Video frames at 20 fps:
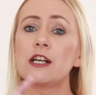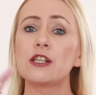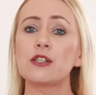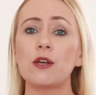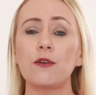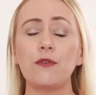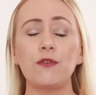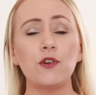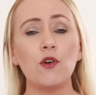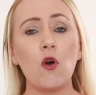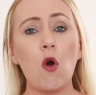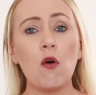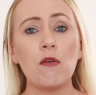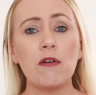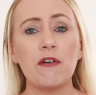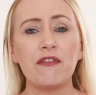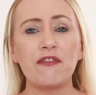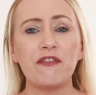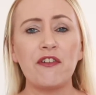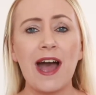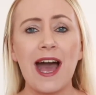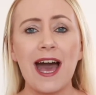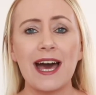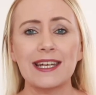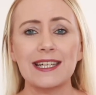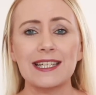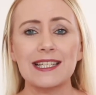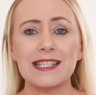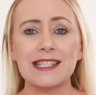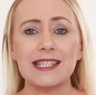So if you're a
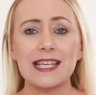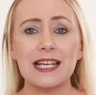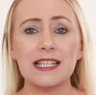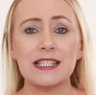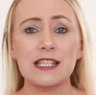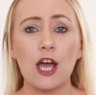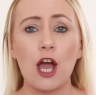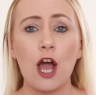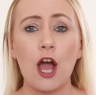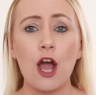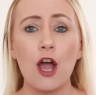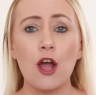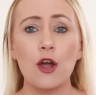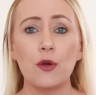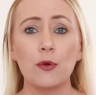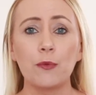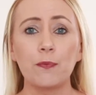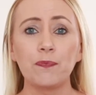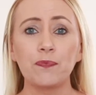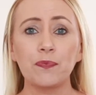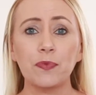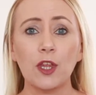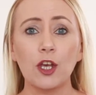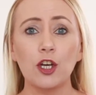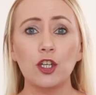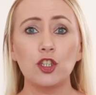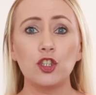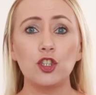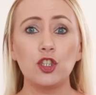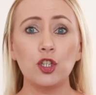fan sat at home,
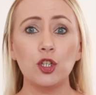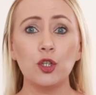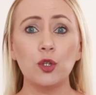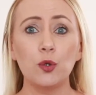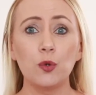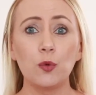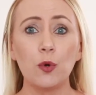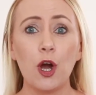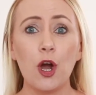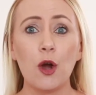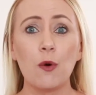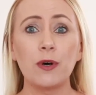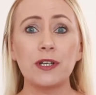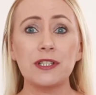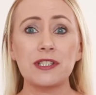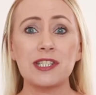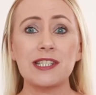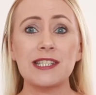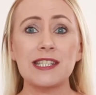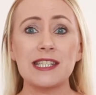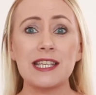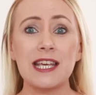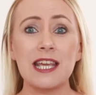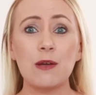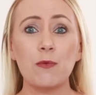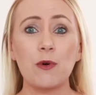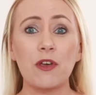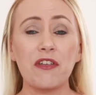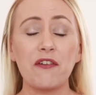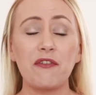you want to
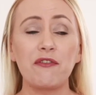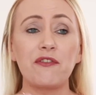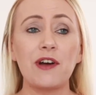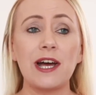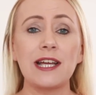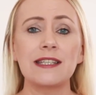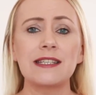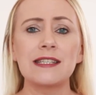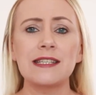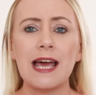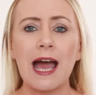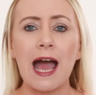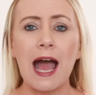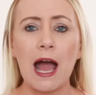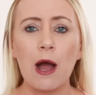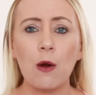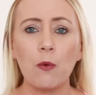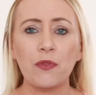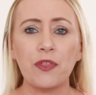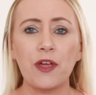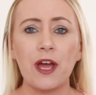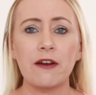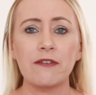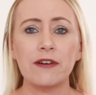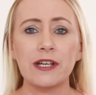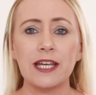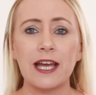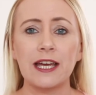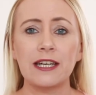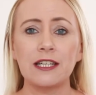see what the fans out
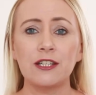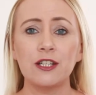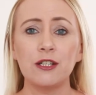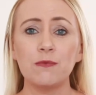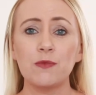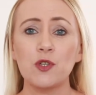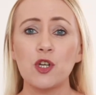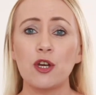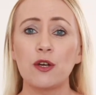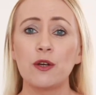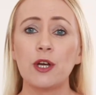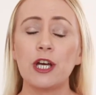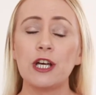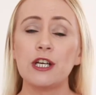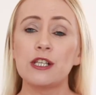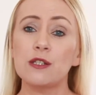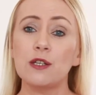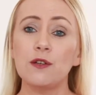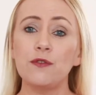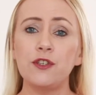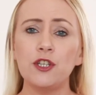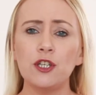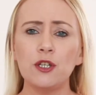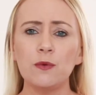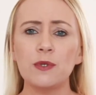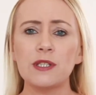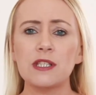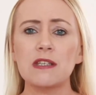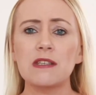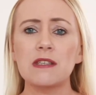there are getting up to. So if
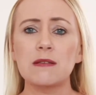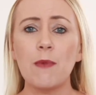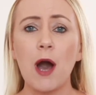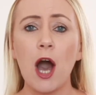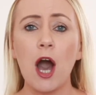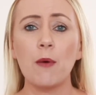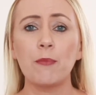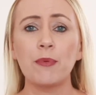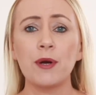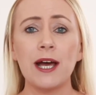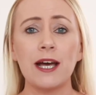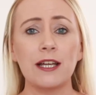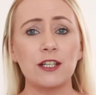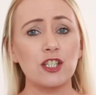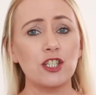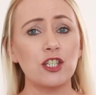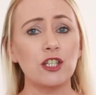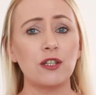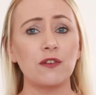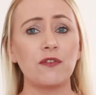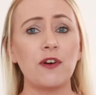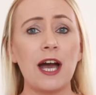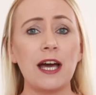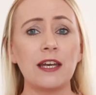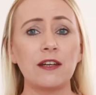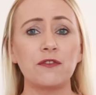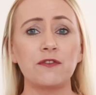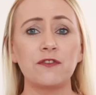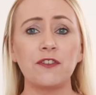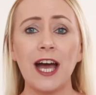you as a smart brand, you'd have
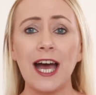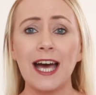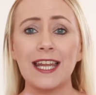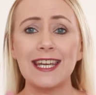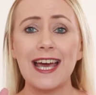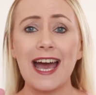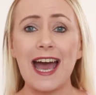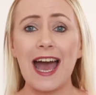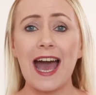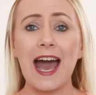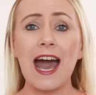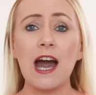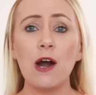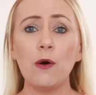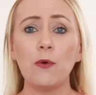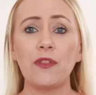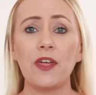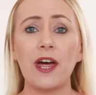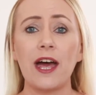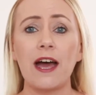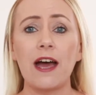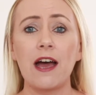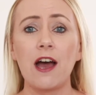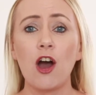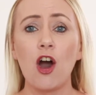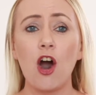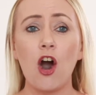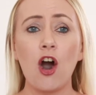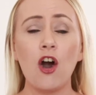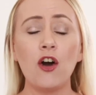had a fan out
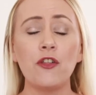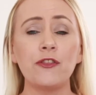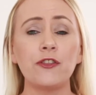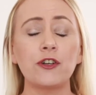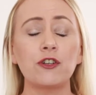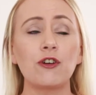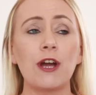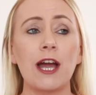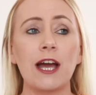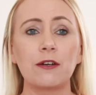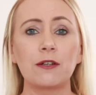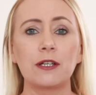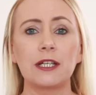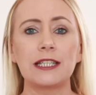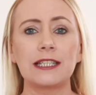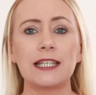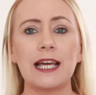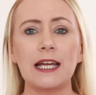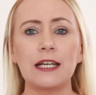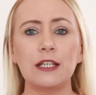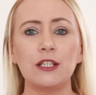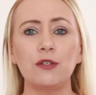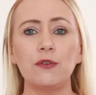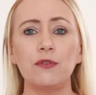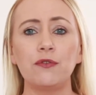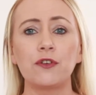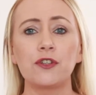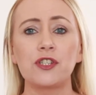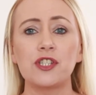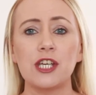there on the ground getting
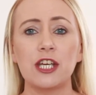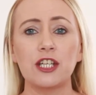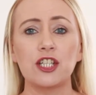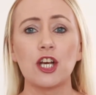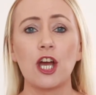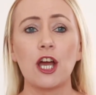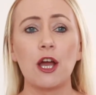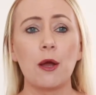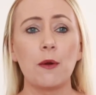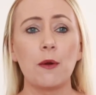you footage.